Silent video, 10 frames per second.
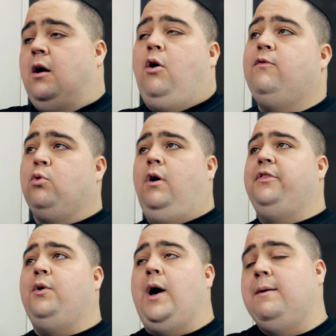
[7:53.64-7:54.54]
overall,
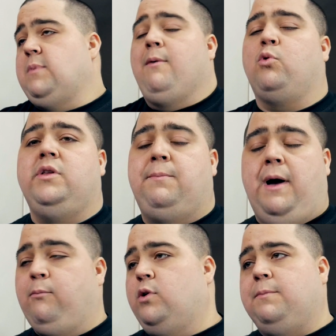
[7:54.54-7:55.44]
though, I'm
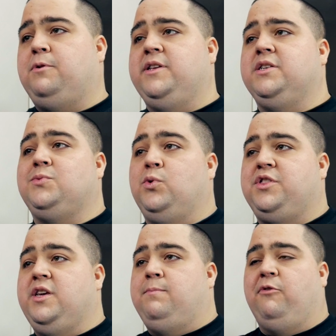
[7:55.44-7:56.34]
really pleased
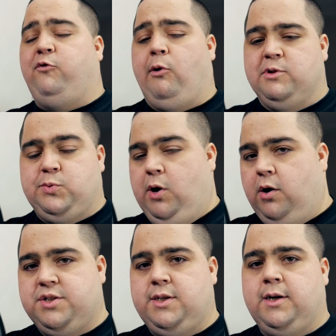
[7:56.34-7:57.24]
with the performance we
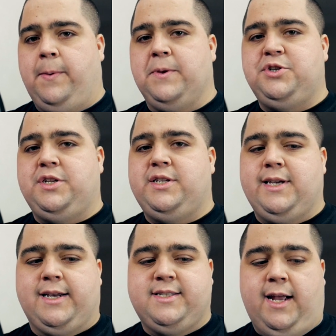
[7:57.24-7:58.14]
are seeing on the GTX
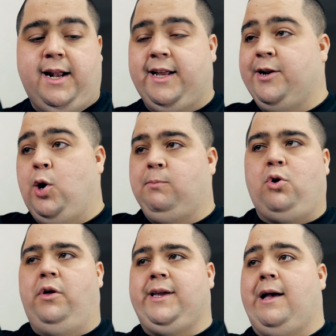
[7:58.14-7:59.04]
1080. I know I'm
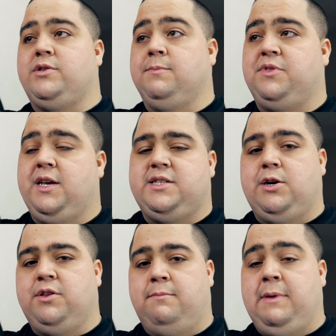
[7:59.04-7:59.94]
calling out some things
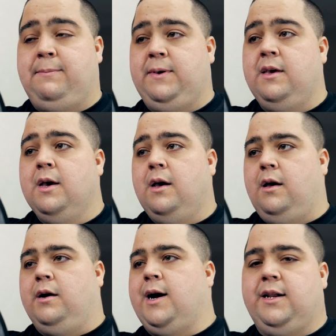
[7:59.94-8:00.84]
here that maybe
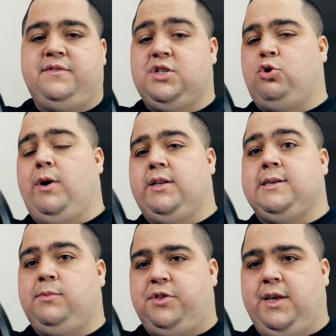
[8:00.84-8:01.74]
kind of discredit
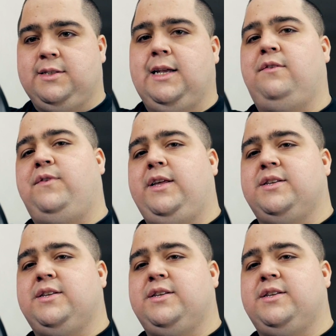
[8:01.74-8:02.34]
some of the things that NVIDIA